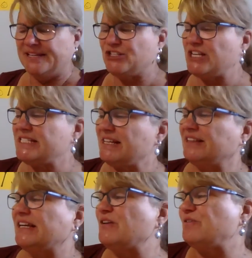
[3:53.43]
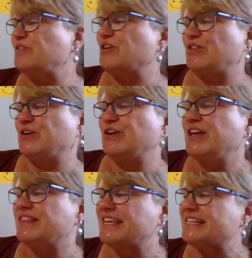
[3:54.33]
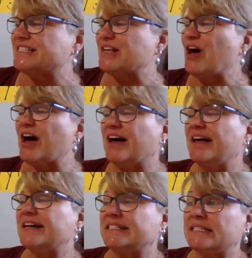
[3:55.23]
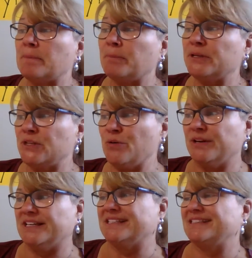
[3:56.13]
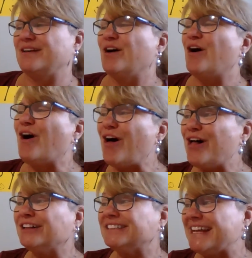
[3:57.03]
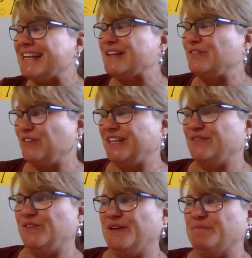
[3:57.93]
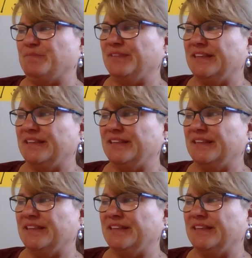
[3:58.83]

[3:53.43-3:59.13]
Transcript: Just a little further, they saw a Diplodocus, all 90 feet of him.